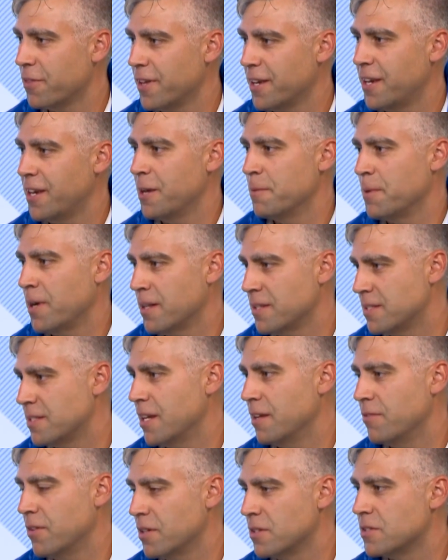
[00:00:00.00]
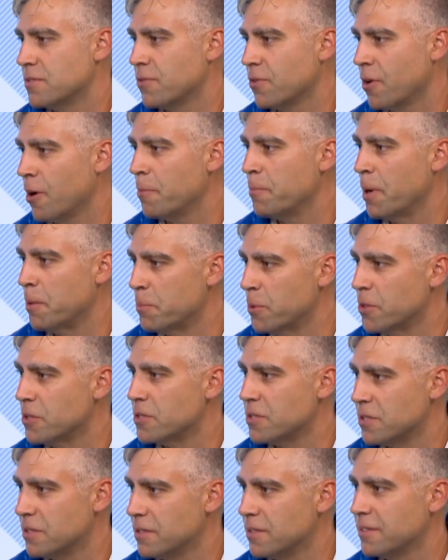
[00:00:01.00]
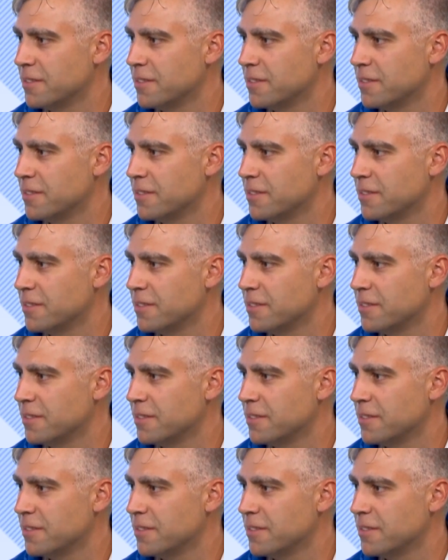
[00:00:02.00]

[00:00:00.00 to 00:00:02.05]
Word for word: thinking about savings for our members.